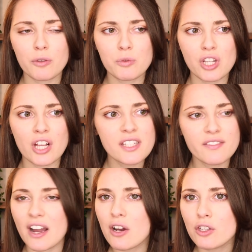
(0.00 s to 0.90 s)
and I was
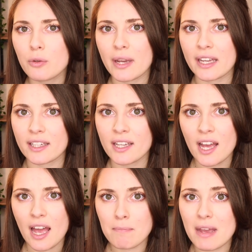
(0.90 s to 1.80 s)
undervaluing
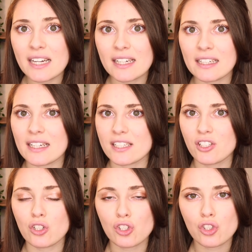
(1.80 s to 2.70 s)
a mailing
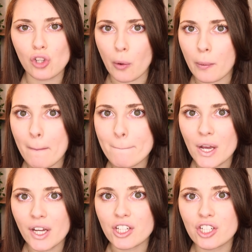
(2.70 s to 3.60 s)
list so
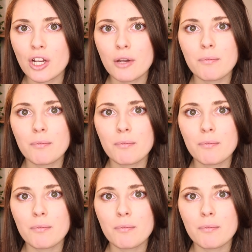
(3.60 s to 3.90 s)
much.